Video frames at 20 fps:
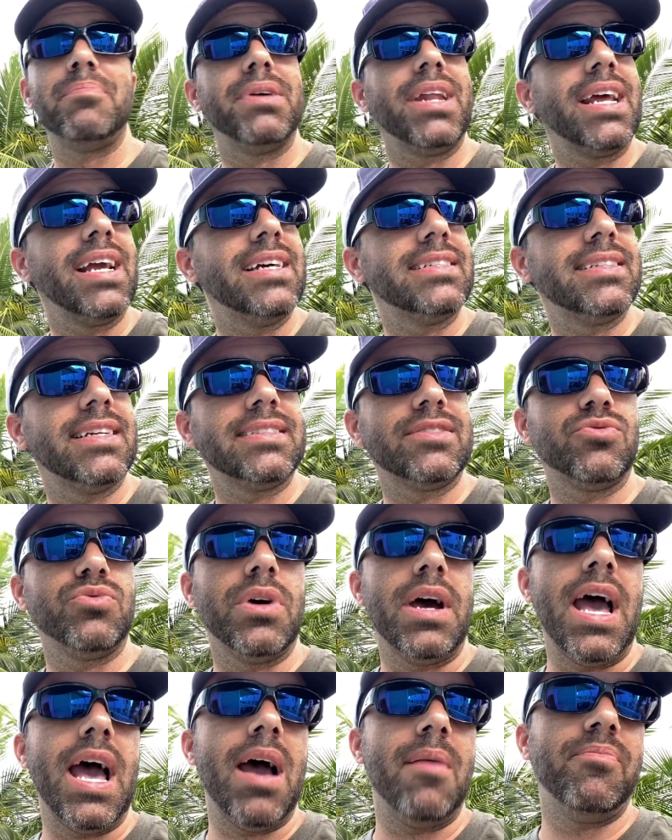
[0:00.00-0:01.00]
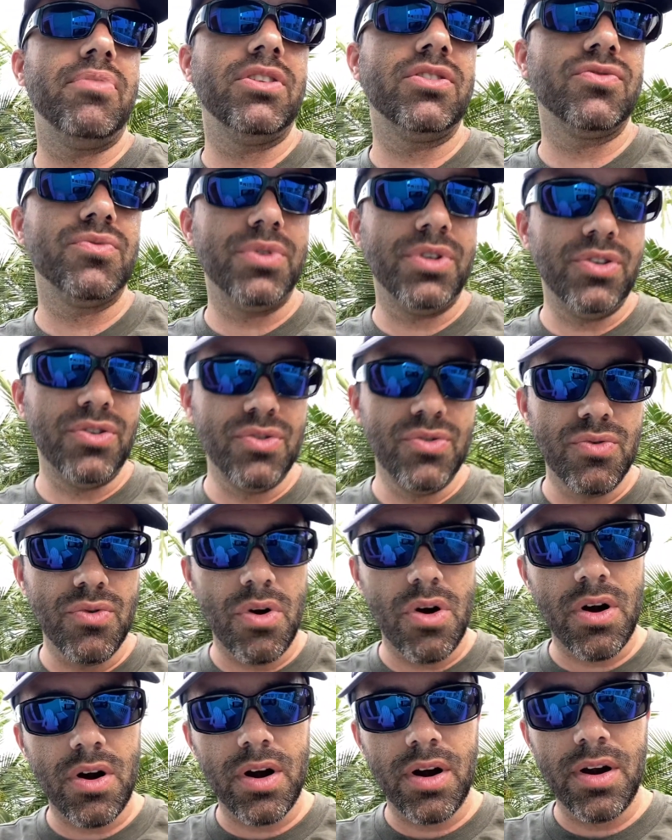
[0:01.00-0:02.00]
But I guess that's what happens when
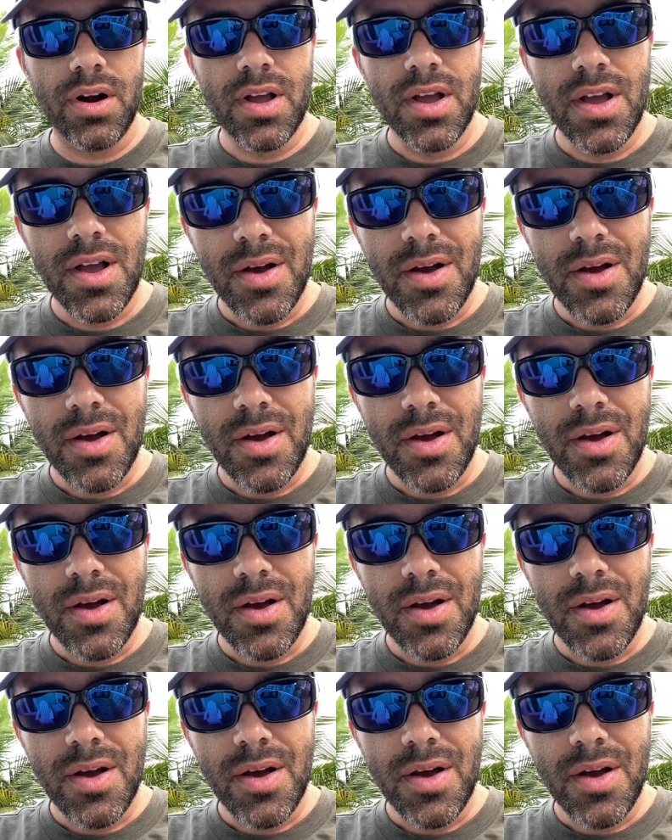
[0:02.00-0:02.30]
you are